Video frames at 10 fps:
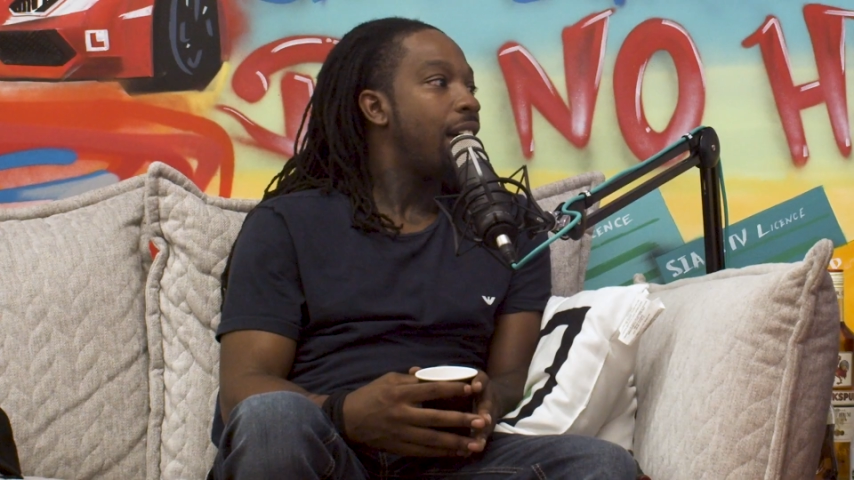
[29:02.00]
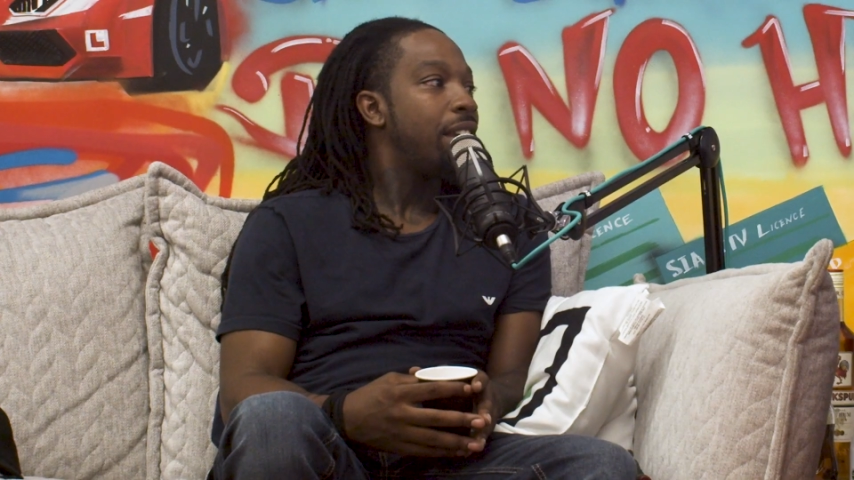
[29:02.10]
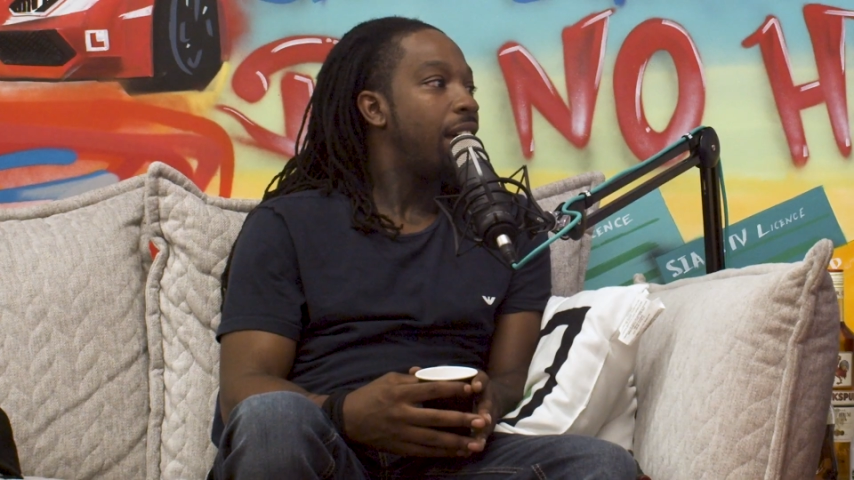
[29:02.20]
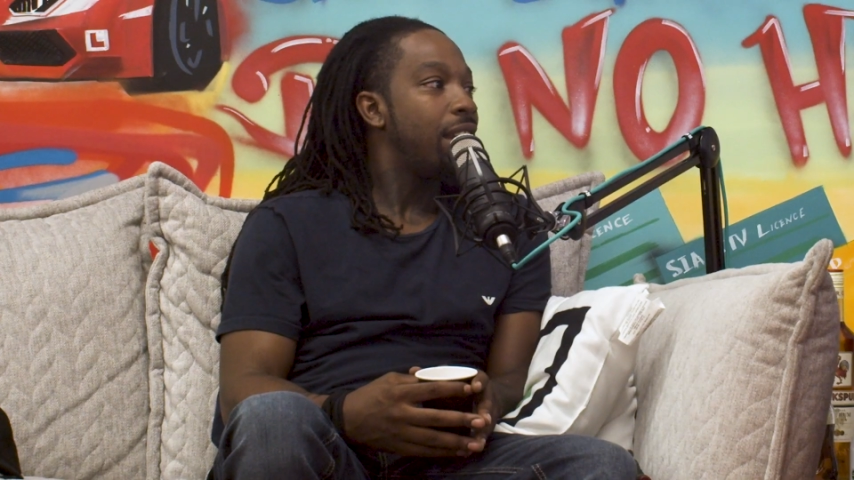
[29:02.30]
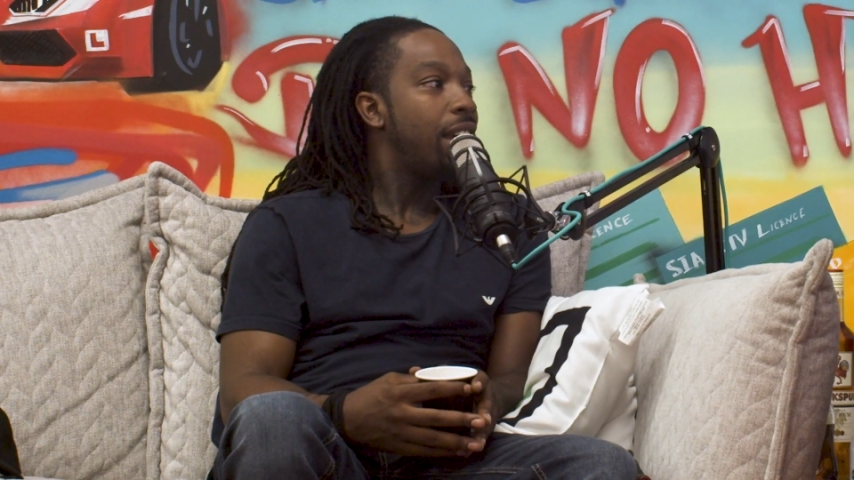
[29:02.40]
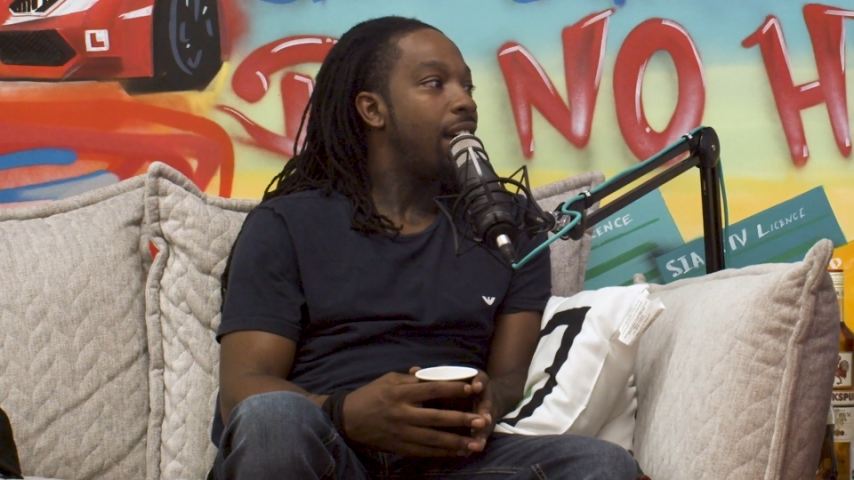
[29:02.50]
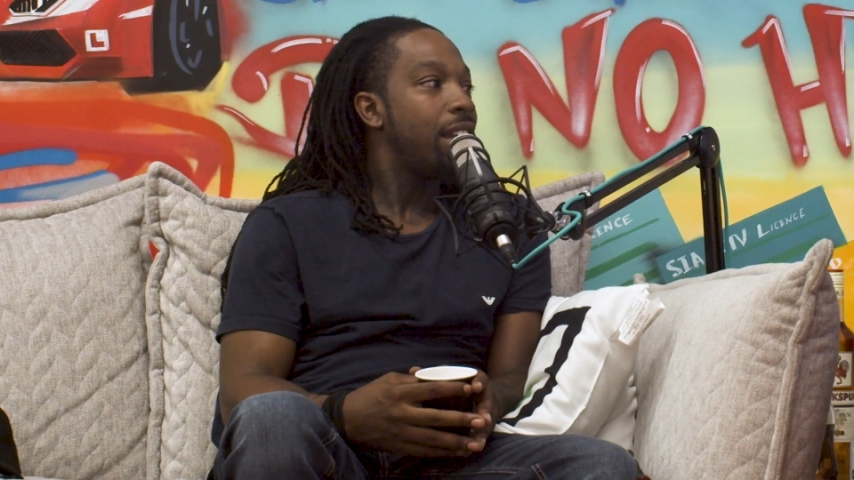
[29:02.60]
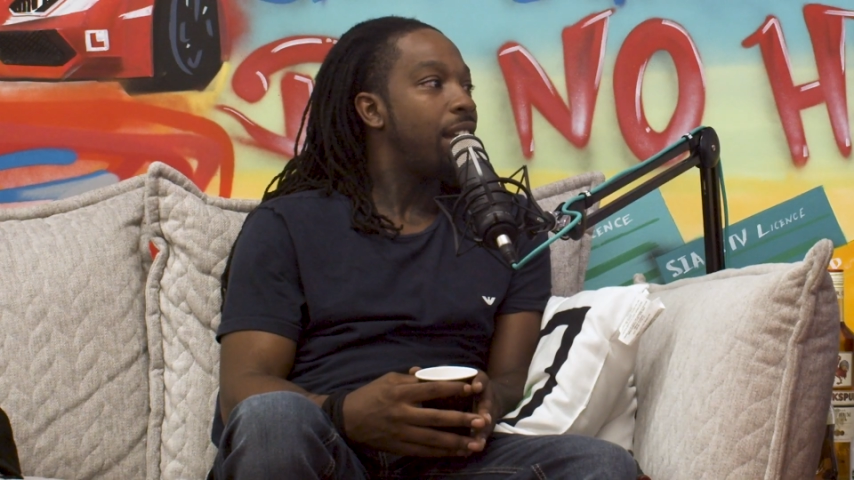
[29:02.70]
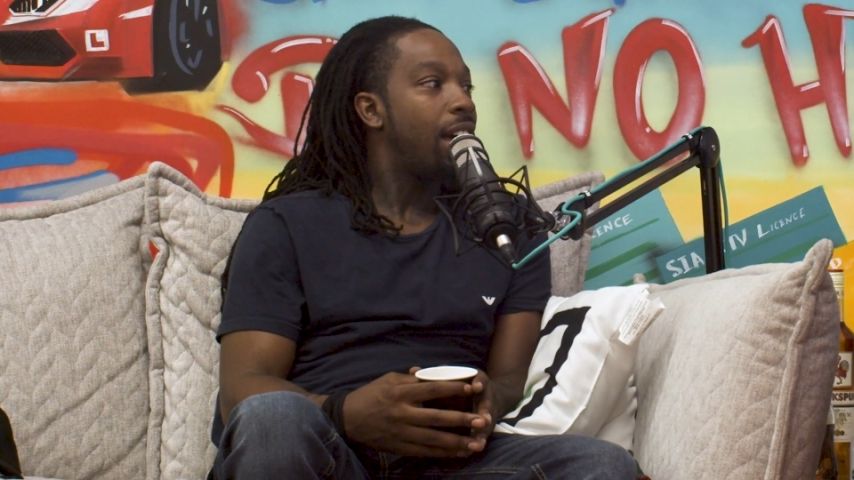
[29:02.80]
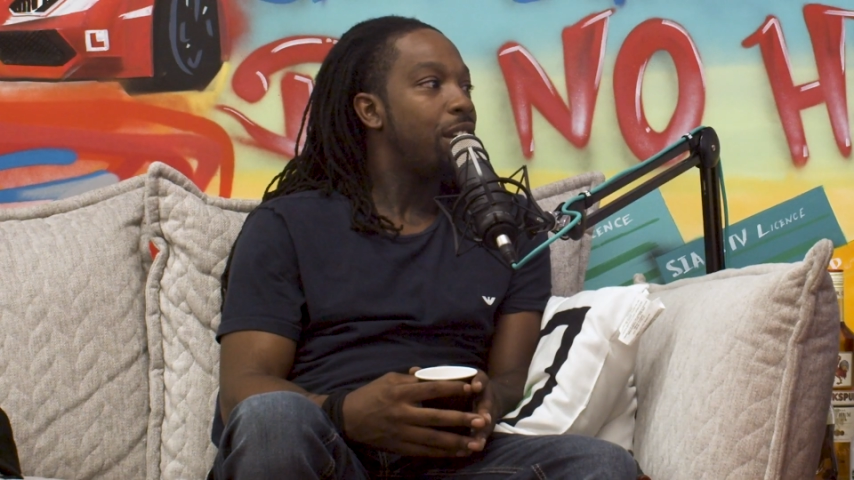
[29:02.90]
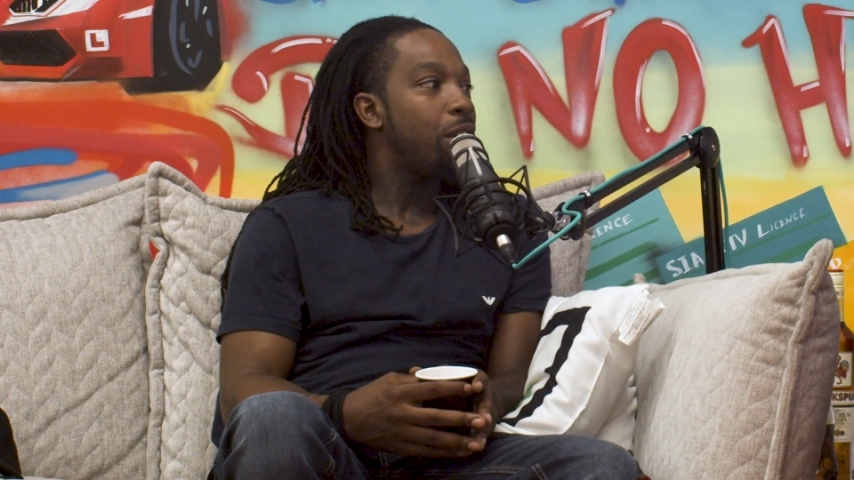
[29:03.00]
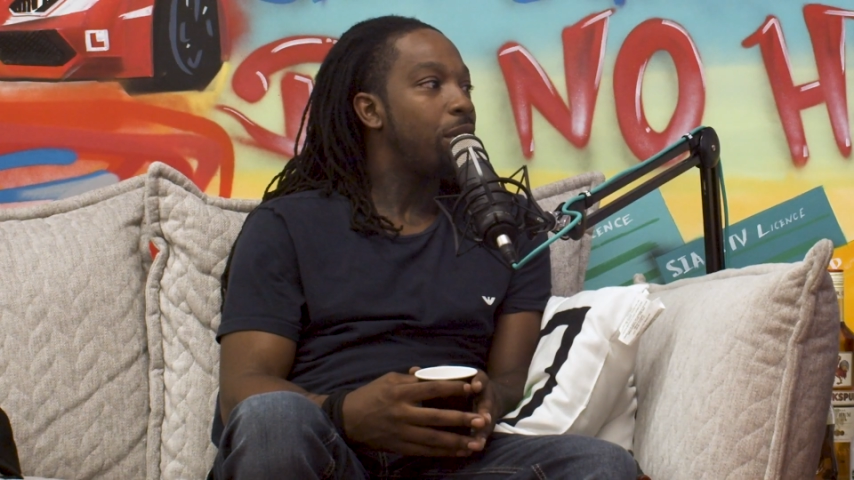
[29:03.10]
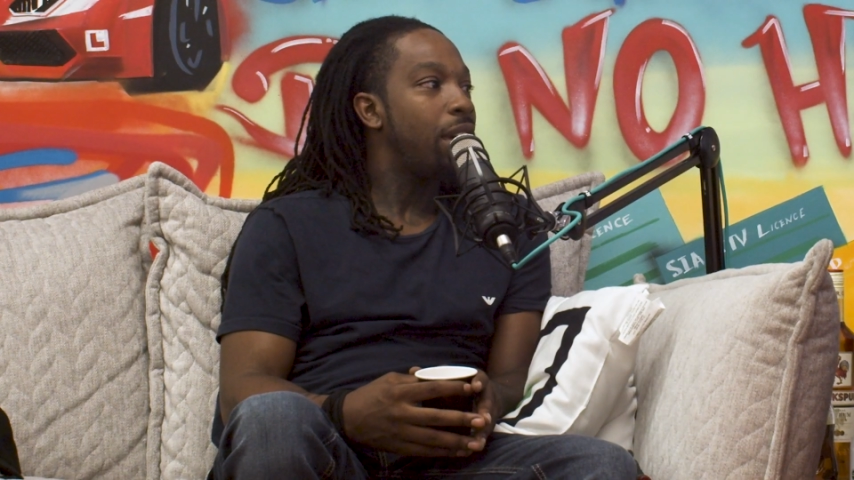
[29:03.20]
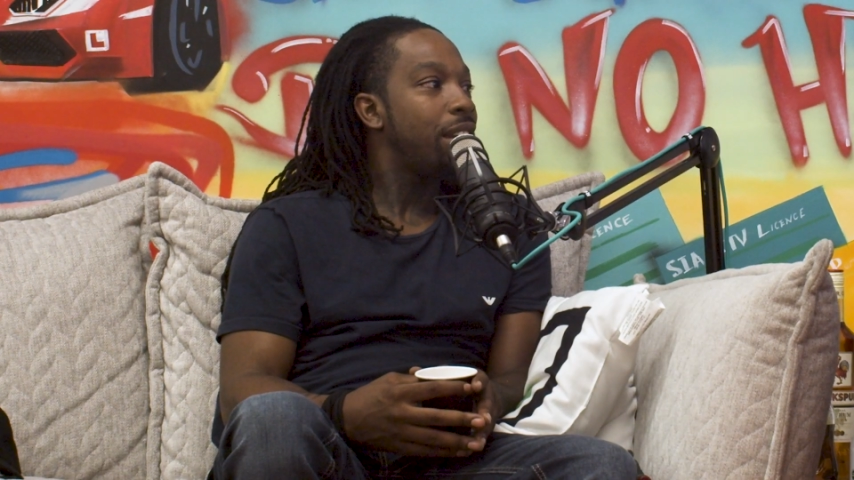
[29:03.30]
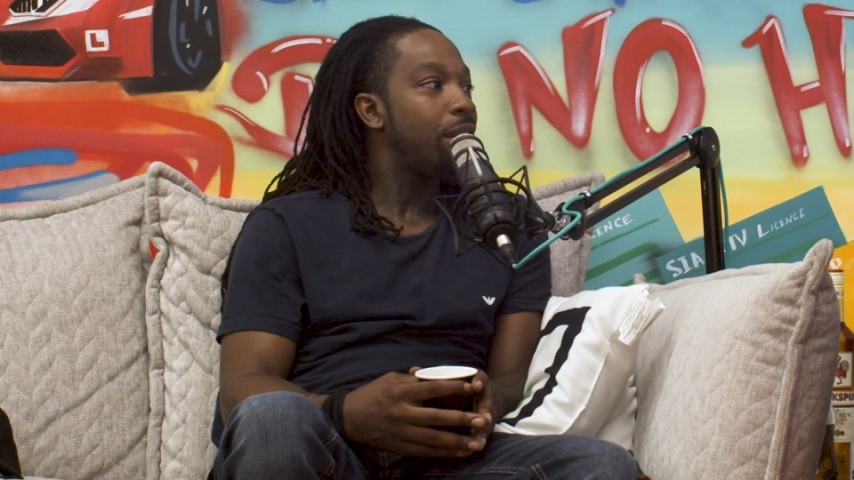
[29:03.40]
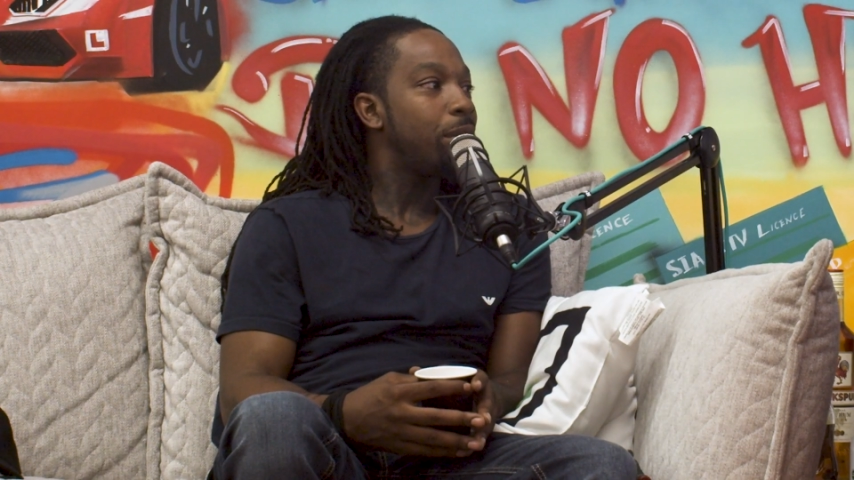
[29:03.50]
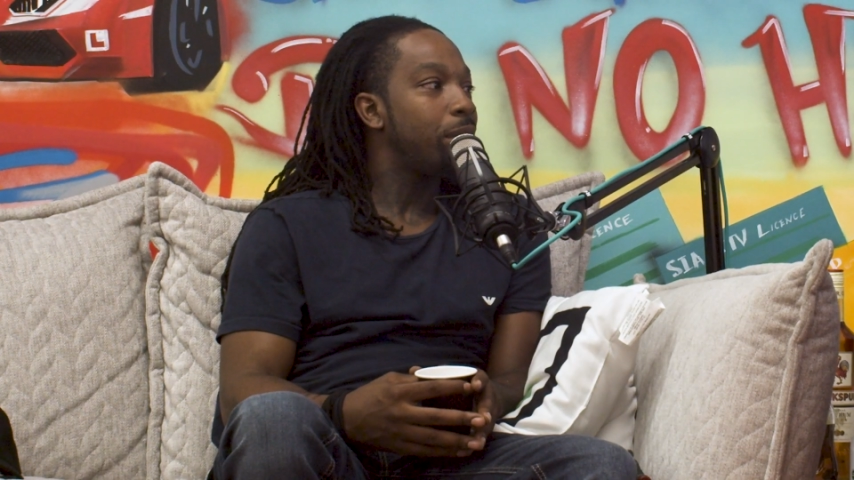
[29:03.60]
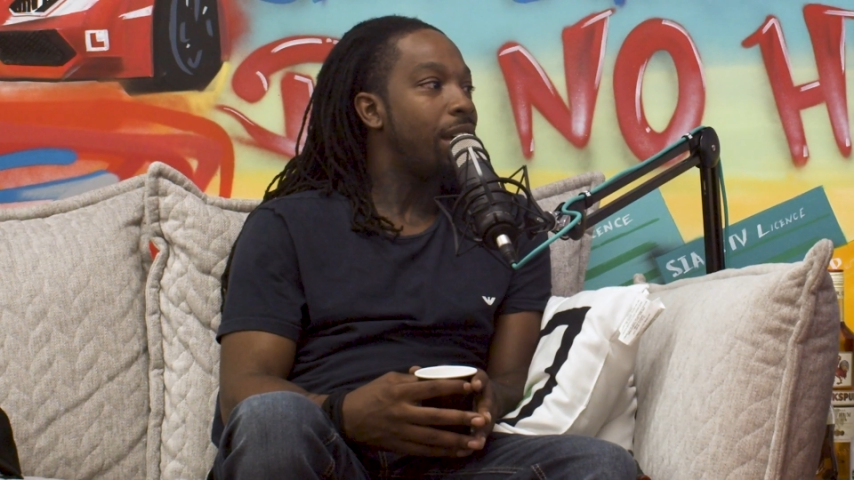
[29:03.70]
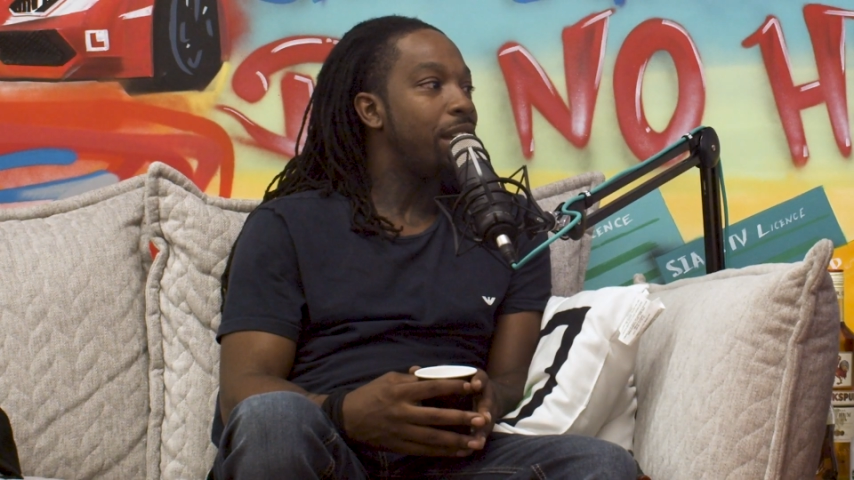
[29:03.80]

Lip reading: I don't